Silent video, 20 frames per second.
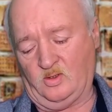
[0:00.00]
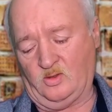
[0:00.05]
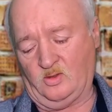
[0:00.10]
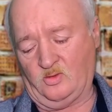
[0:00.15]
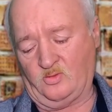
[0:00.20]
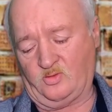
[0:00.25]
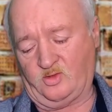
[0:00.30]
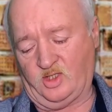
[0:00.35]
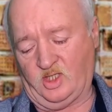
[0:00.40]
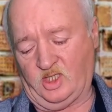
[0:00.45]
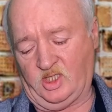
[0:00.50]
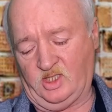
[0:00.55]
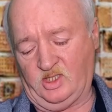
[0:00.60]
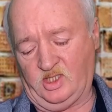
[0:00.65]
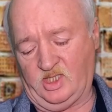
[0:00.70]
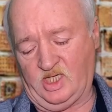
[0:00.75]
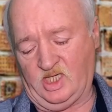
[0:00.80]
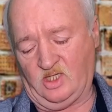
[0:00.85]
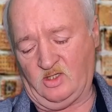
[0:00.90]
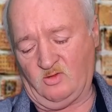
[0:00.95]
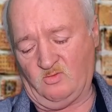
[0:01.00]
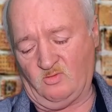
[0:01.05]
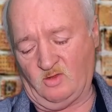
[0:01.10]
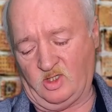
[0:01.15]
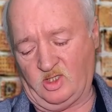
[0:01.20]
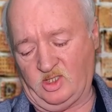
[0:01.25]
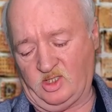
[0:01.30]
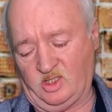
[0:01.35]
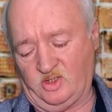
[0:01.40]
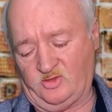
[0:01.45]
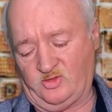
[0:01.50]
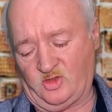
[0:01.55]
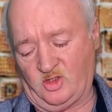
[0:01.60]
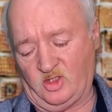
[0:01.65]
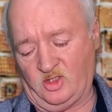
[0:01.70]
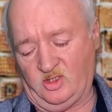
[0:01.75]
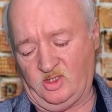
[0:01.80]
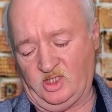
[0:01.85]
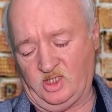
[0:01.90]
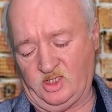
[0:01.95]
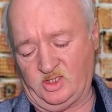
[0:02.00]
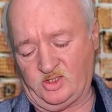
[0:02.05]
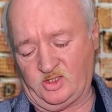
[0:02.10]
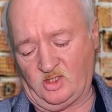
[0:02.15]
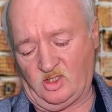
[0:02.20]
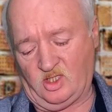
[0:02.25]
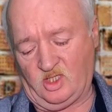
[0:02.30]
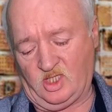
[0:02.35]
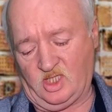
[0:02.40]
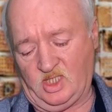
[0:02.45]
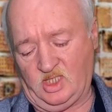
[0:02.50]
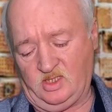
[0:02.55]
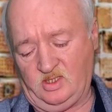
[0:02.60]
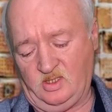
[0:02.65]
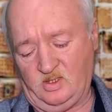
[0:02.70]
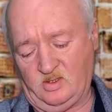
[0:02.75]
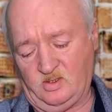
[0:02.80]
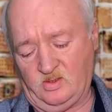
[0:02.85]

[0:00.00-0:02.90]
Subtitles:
Okay, now we're going to turn this on.